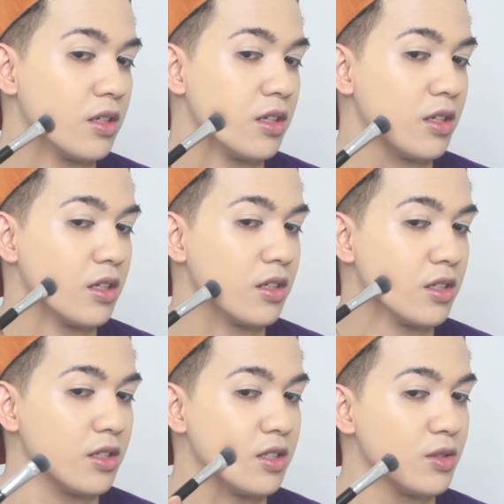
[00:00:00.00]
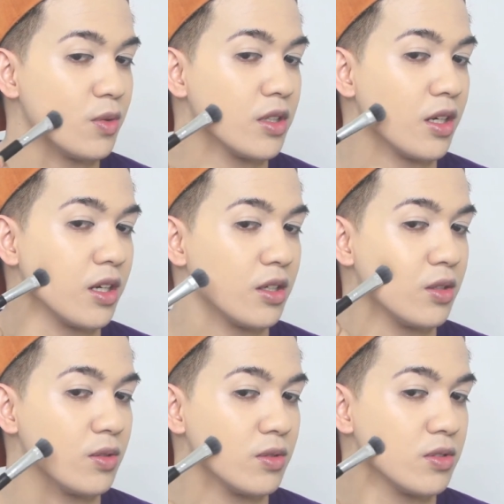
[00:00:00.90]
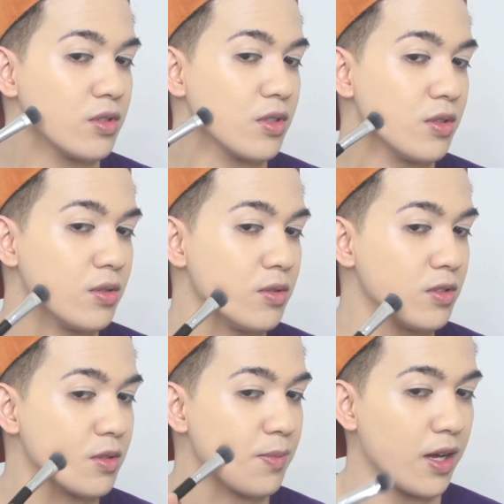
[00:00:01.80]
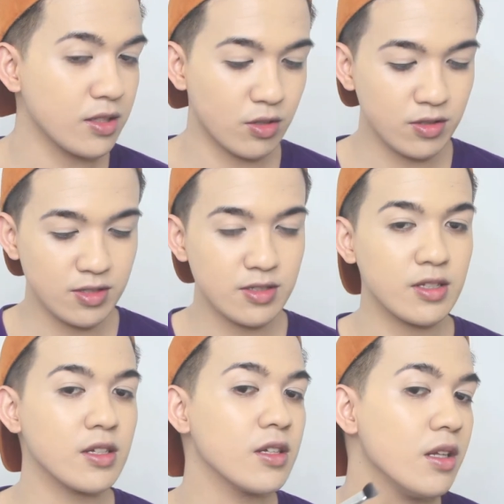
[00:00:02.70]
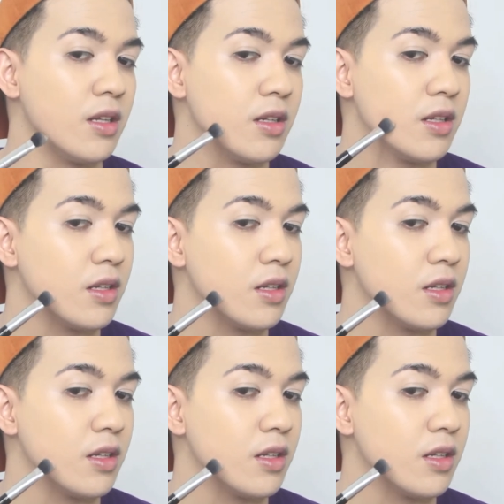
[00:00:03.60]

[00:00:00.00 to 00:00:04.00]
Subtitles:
it is what I use to spot conceal